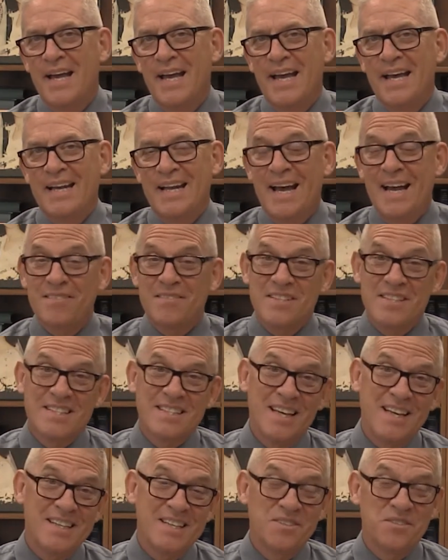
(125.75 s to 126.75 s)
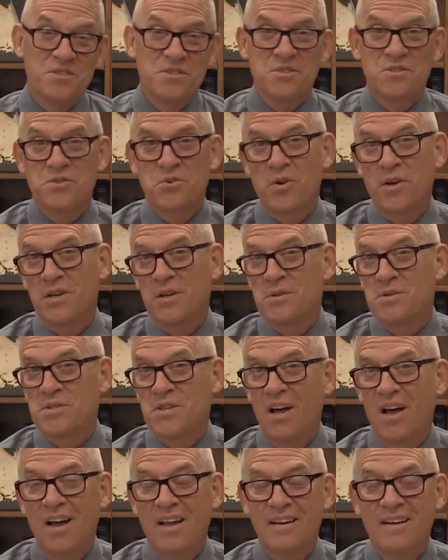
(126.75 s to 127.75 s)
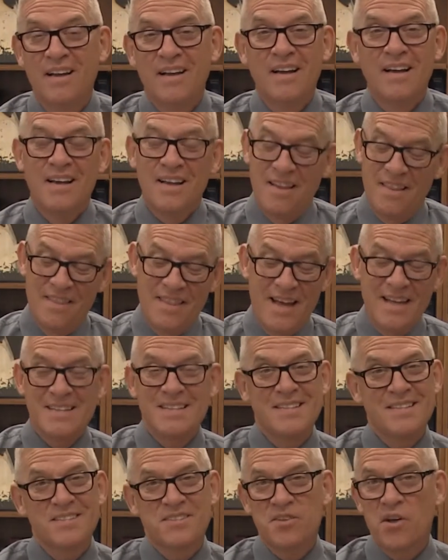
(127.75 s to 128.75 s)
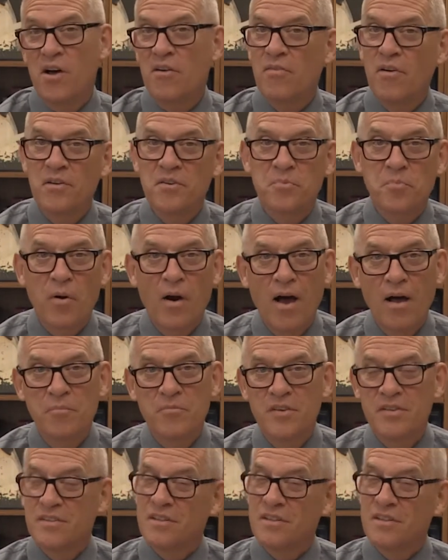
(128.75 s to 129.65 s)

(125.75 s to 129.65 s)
And I have to tell you, as the story goes on, that didn't solve all his problems.